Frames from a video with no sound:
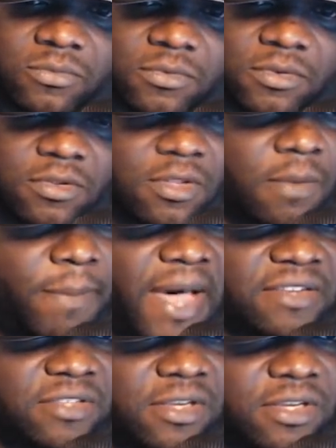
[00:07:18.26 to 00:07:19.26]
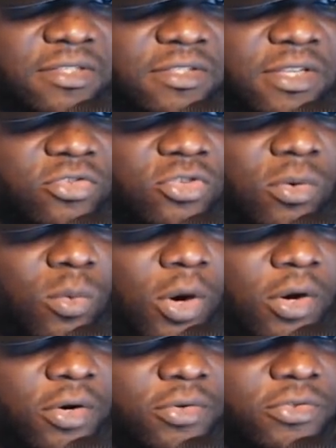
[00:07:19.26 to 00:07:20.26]
milestone markers of
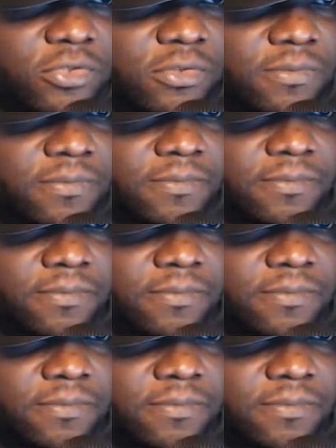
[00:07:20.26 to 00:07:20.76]
COVID testing.